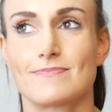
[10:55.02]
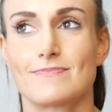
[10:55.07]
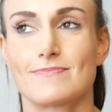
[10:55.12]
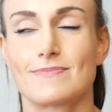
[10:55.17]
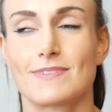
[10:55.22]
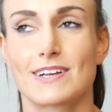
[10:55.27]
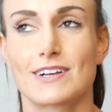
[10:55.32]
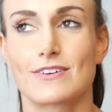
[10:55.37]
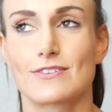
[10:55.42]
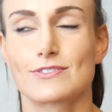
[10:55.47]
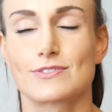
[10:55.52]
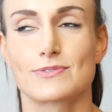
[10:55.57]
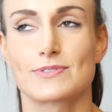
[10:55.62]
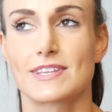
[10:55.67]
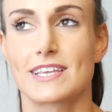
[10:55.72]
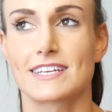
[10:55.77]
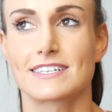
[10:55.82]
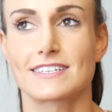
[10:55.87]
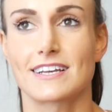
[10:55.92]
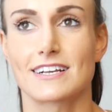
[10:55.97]
My coach would
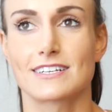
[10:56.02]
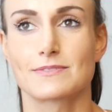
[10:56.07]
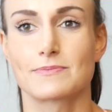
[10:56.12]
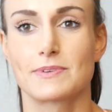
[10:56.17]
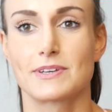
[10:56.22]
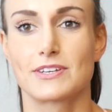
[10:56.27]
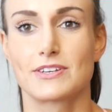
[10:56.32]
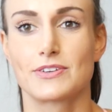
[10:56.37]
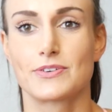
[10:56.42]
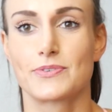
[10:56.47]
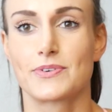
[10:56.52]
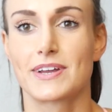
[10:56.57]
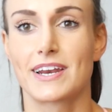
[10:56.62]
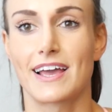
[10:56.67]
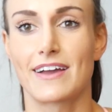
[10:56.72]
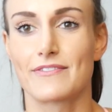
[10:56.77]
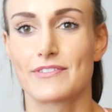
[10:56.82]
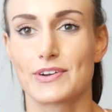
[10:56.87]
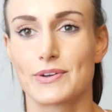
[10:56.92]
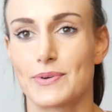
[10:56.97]
like text me a new one
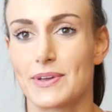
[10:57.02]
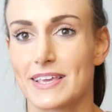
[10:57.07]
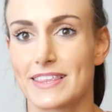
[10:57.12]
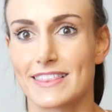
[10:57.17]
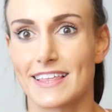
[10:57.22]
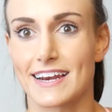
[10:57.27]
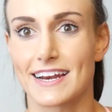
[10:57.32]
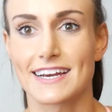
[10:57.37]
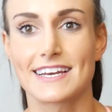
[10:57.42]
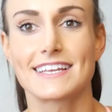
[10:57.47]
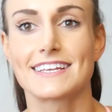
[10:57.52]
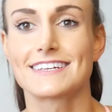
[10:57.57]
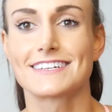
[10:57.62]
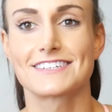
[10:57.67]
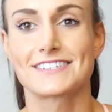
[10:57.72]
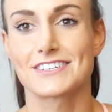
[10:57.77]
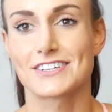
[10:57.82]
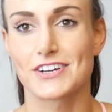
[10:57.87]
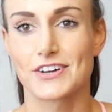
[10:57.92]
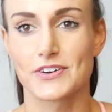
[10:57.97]
every week that I needed
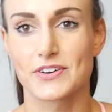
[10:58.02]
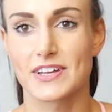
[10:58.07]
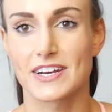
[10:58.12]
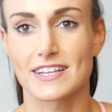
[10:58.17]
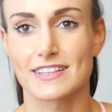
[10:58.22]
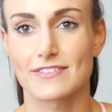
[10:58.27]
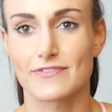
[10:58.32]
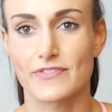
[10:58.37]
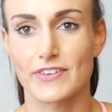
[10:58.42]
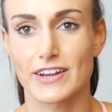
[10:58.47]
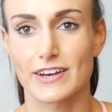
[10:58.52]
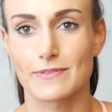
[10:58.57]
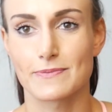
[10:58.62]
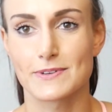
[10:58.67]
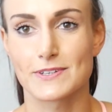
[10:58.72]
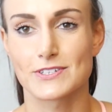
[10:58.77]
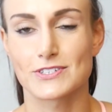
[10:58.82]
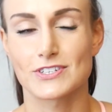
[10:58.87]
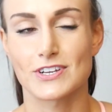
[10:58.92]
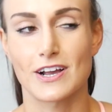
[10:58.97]
to go get at the
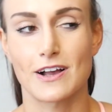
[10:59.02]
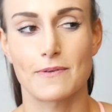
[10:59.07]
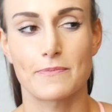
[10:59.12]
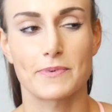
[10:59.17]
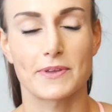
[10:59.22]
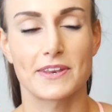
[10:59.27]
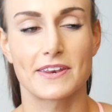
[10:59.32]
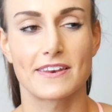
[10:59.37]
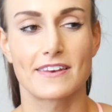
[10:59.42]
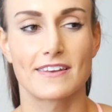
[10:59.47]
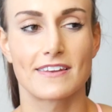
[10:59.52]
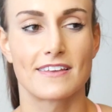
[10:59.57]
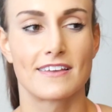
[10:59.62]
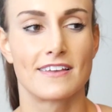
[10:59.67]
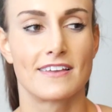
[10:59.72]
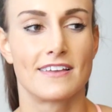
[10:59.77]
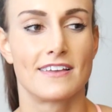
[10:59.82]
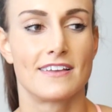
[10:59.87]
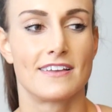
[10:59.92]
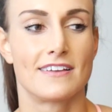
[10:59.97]
vitamin shop, and
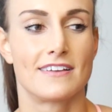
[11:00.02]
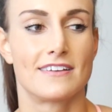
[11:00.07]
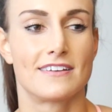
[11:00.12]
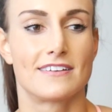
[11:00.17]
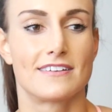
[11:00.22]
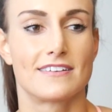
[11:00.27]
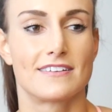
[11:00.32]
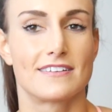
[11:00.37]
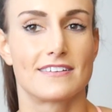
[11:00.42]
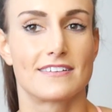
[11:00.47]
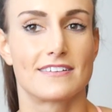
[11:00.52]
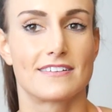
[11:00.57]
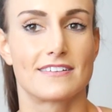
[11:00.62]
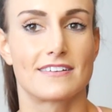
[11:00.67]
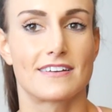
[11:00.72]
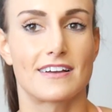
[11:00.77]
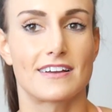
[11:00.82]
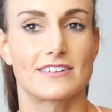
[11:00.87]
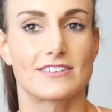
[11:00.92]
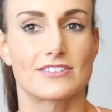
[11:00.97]

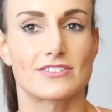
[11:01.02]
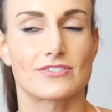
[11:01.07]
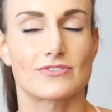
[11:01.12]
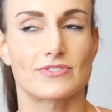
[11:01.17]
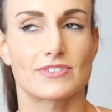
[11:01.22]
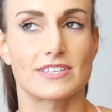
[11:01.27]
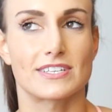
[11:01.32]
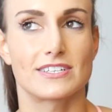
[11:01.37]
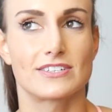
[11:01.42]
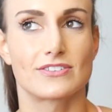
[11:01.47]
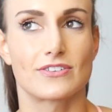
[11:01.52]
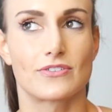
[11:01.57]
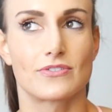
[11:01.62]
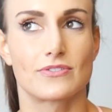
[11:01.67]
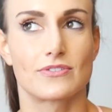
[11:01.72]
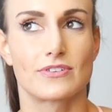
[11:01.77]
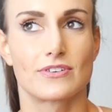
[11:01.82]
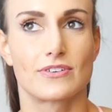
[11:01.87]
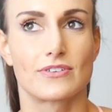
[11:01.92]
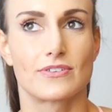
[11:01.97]
I just really
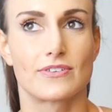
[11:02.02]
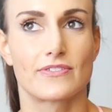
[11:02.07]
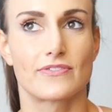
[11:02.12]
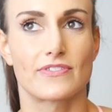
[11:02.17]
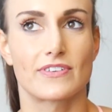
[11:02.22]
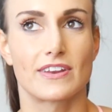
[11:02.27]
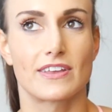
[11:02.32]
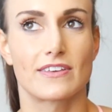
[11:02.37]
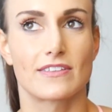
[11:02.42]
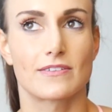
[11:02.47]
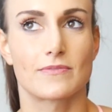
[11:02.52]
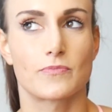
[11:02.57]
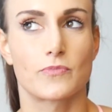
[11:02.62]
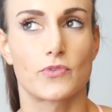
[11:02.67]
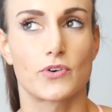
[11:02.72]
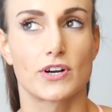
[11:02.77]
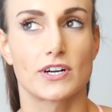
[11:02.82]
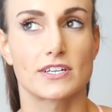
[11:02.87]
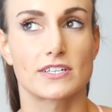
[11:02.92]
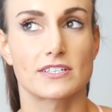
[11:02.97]
don't know if any of them
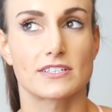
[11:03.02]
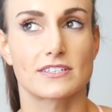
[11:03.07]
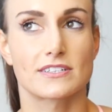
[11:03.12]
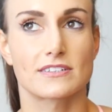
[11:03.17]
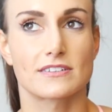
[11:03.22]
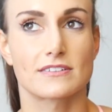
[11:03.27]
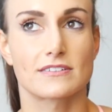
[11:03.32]
worked,